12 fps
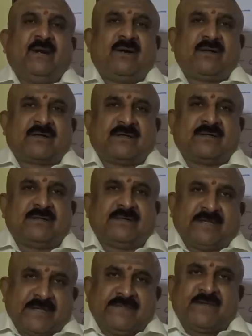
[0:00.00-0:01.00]
or
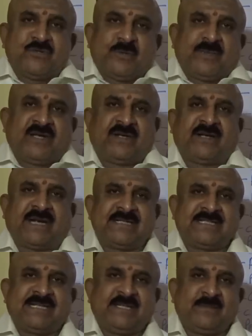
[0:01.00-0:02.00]
in the Jupiter
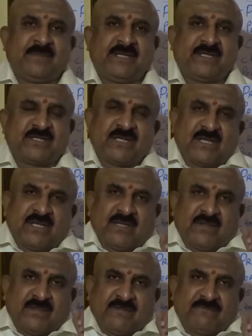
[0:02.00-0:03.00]
transiting periods,
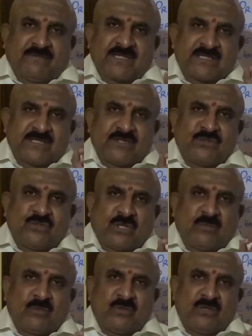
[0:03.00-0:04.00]
the first
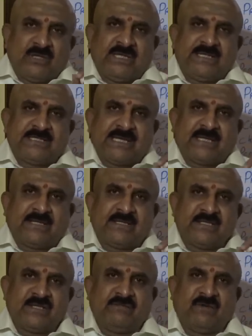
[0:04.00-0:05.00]
job only Saturn's